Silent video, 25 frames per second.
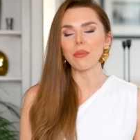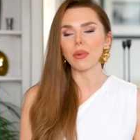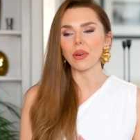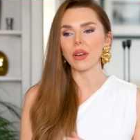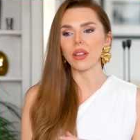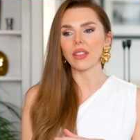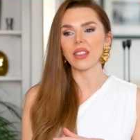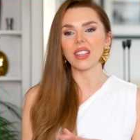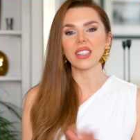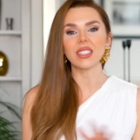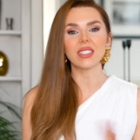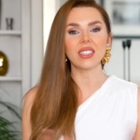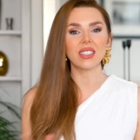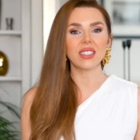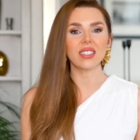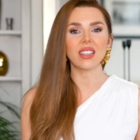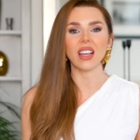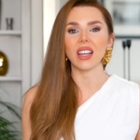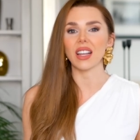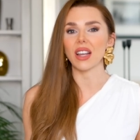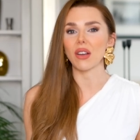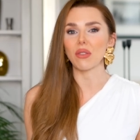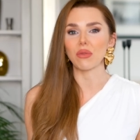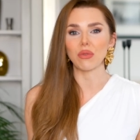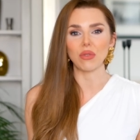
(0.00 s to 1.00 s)
but this is
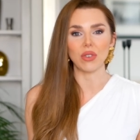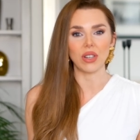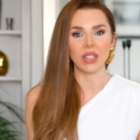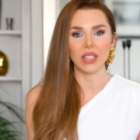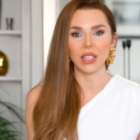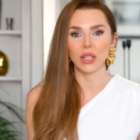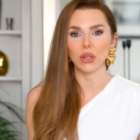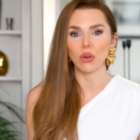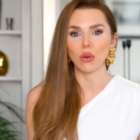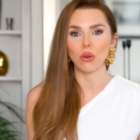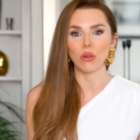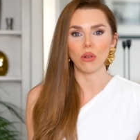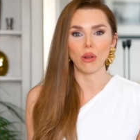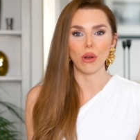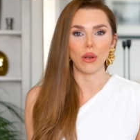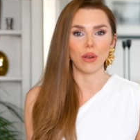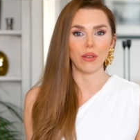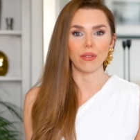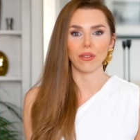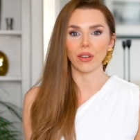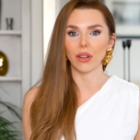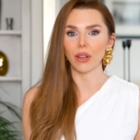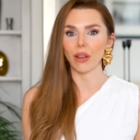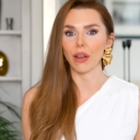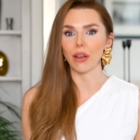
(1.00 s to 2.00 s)
like a really cool
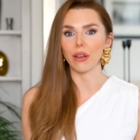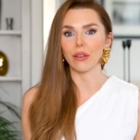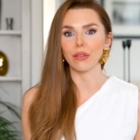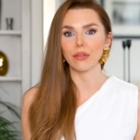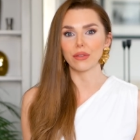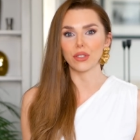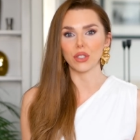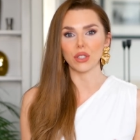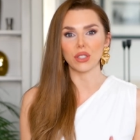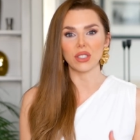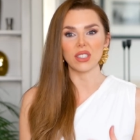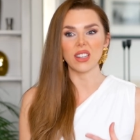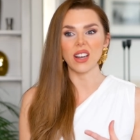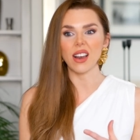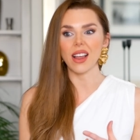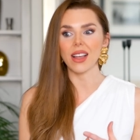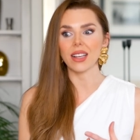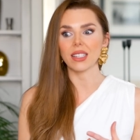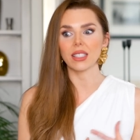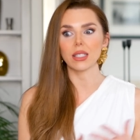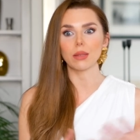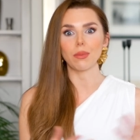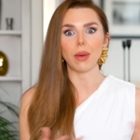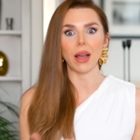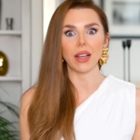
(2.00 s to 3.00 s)
overcoat just to
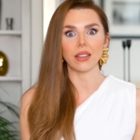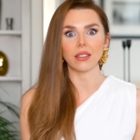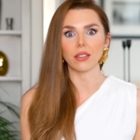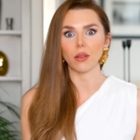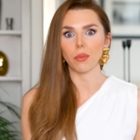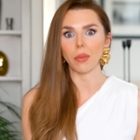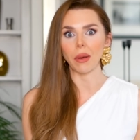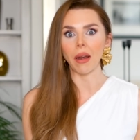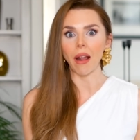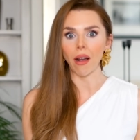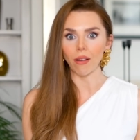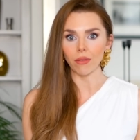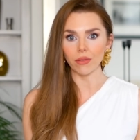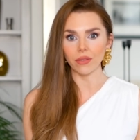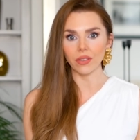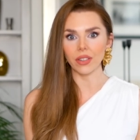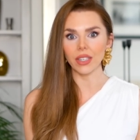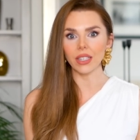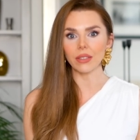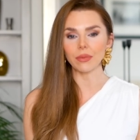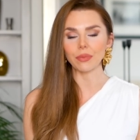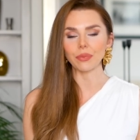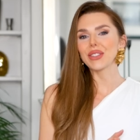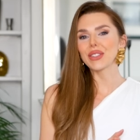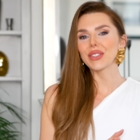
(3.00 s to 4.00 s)
like spice up an outfit.